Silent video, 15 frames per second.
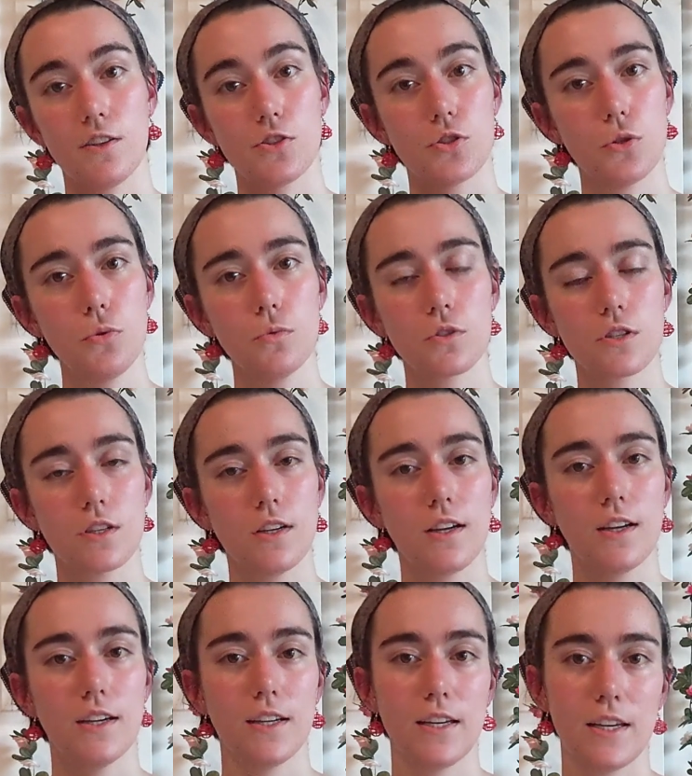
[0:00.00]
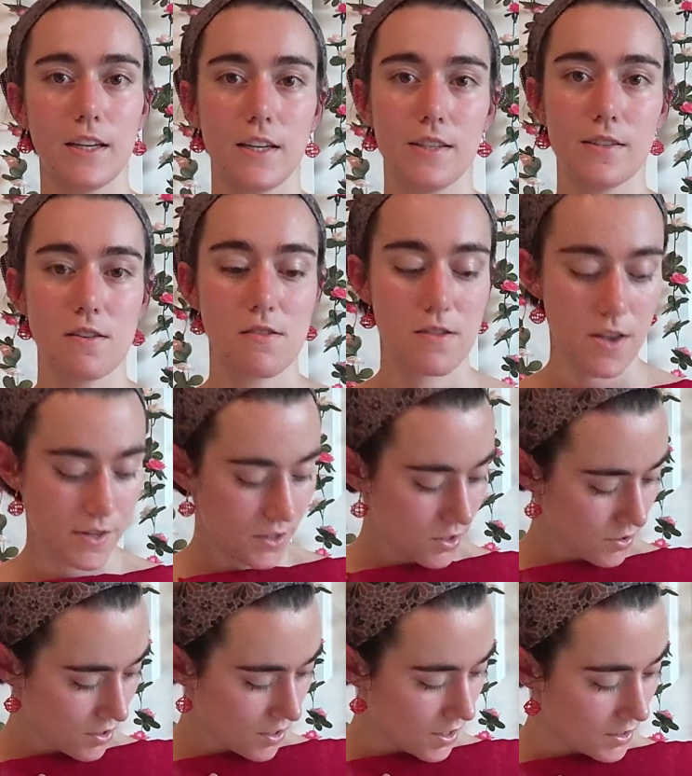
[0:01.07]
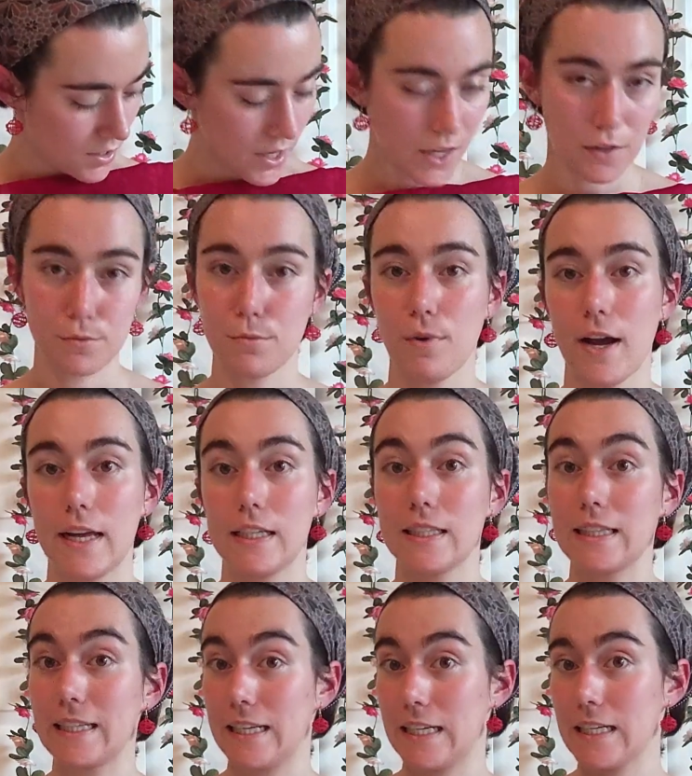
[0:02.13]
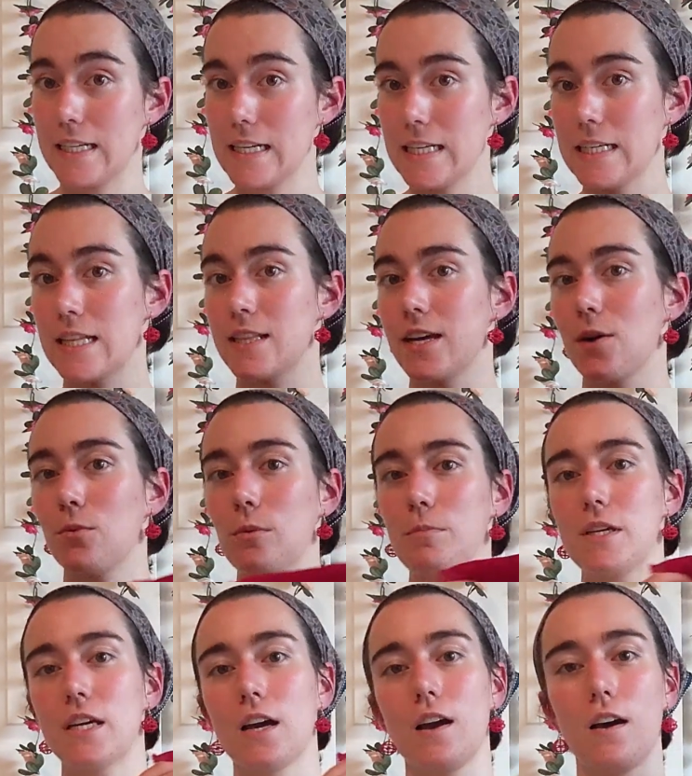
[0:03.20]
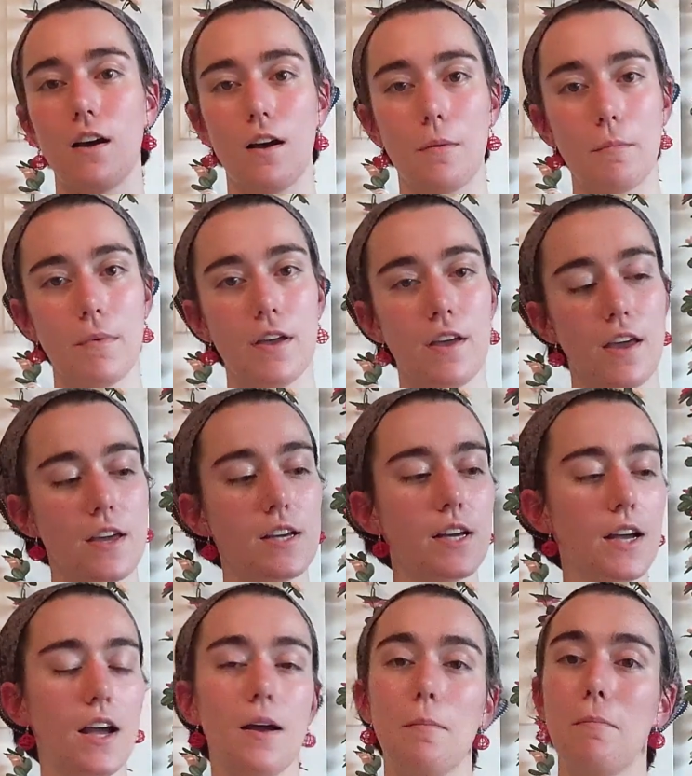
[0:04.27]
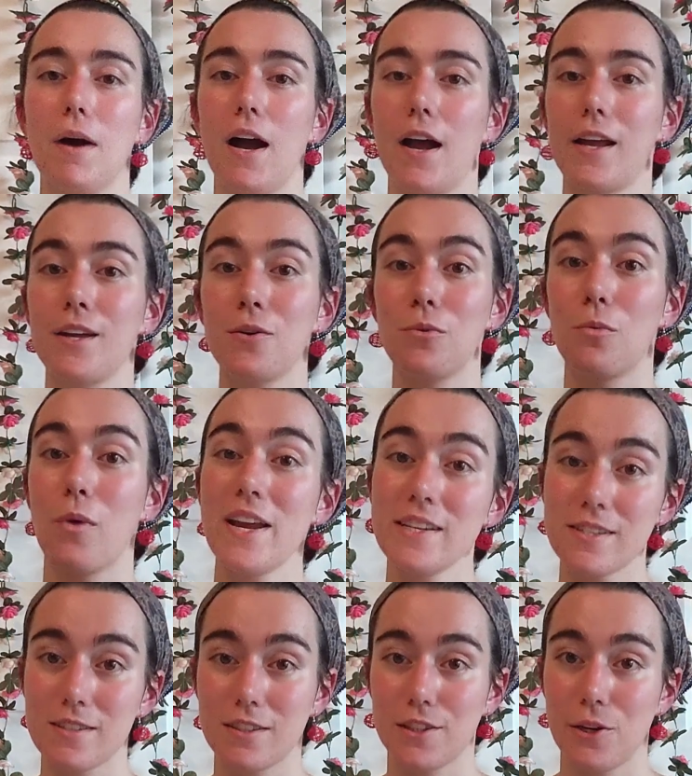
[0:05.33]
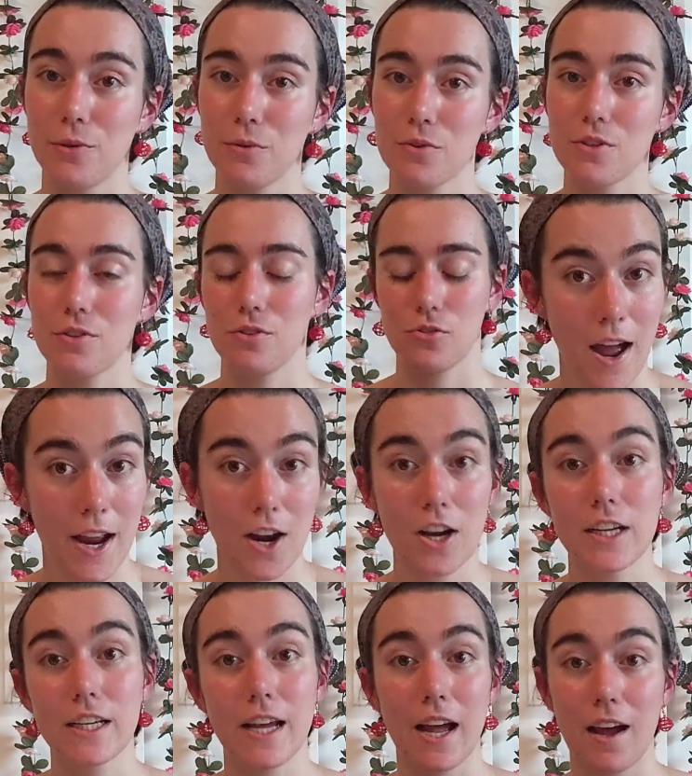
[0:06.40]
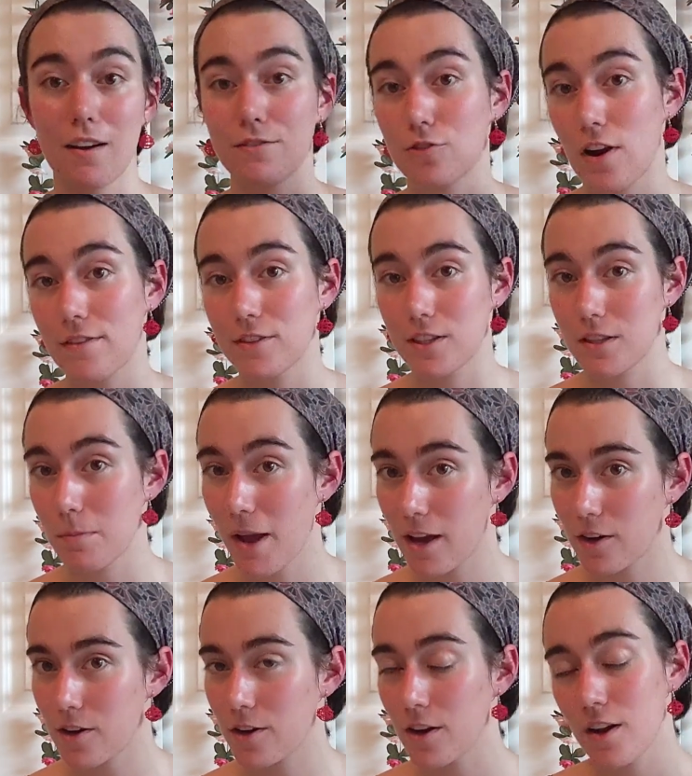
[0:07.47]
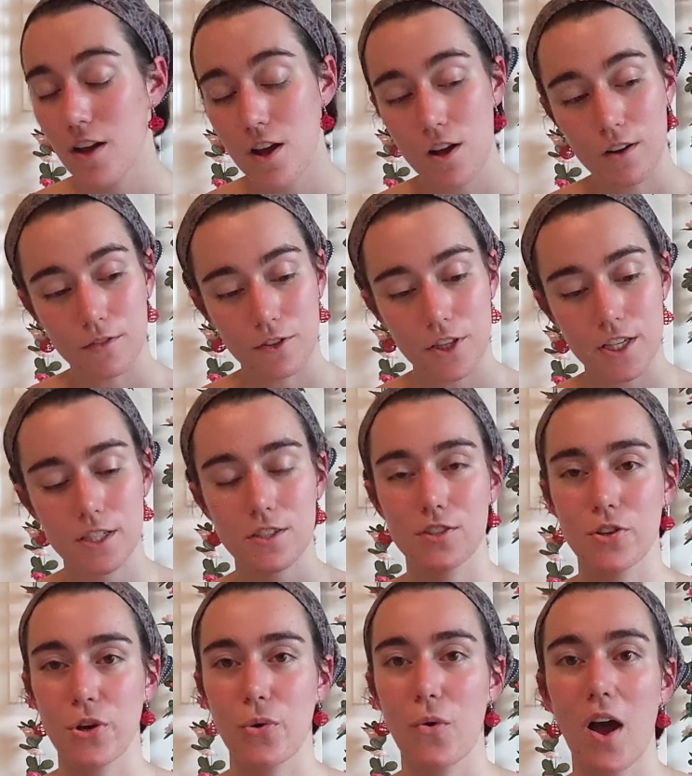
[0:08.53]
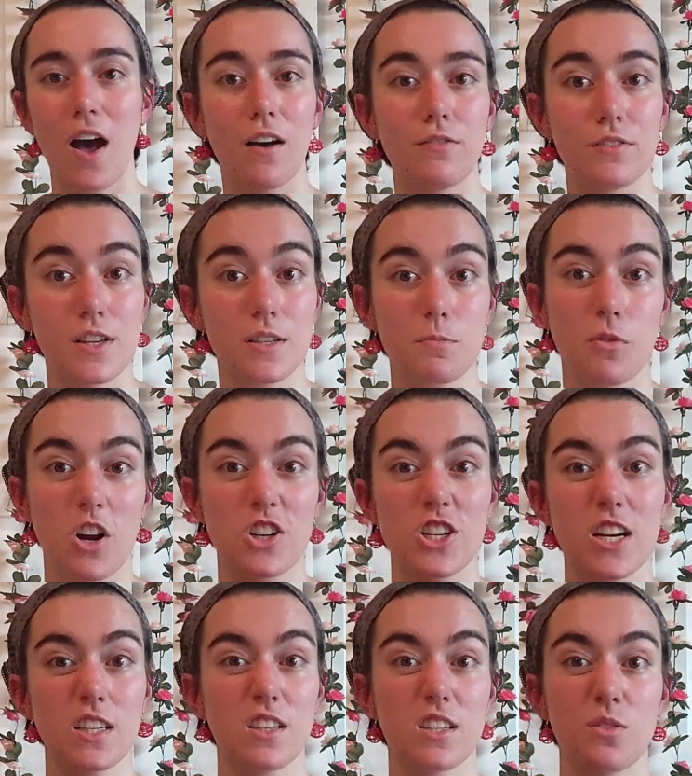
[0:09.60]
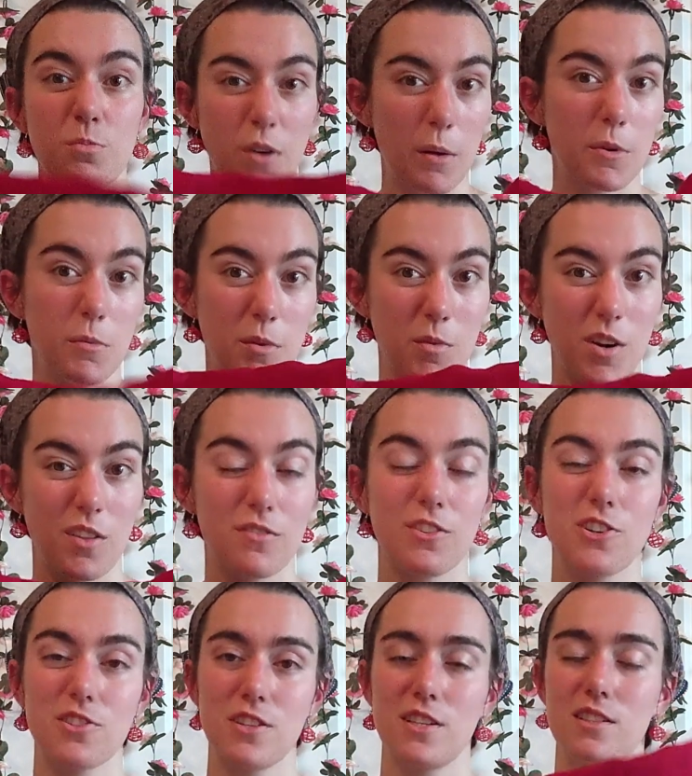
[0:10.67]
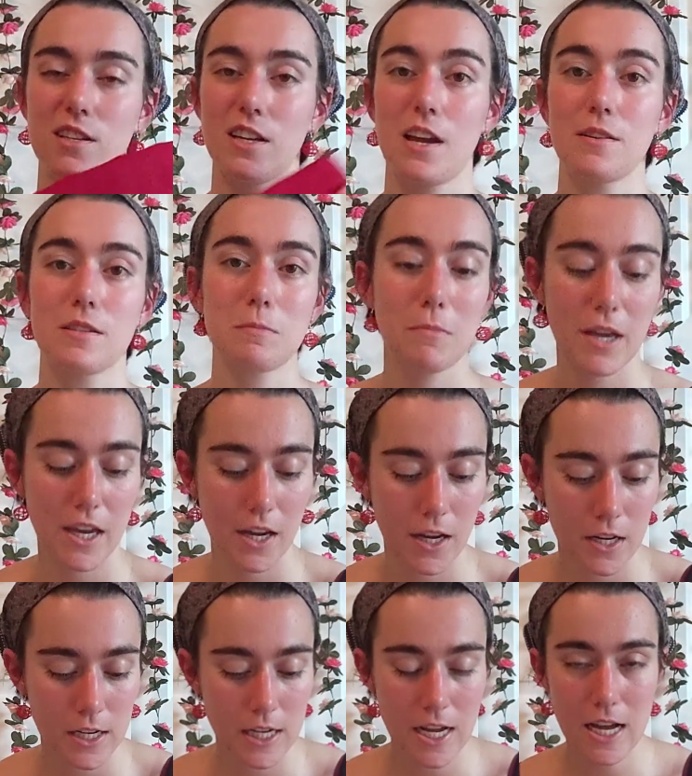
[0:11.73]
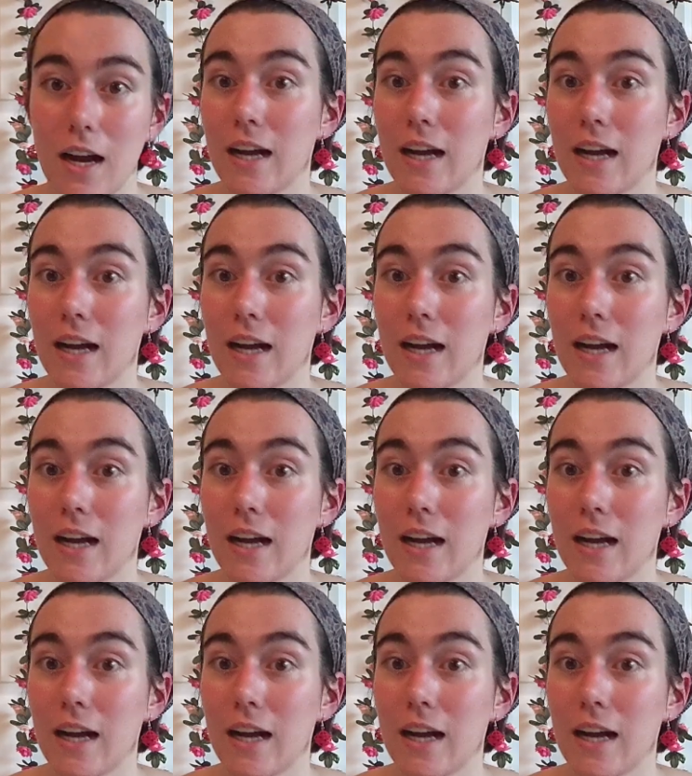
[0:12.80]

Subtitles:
suit is a red linen that will become my waistcoat. I already have drafted the pattern for this, so of this project, this will probably be one of the first things that gets made.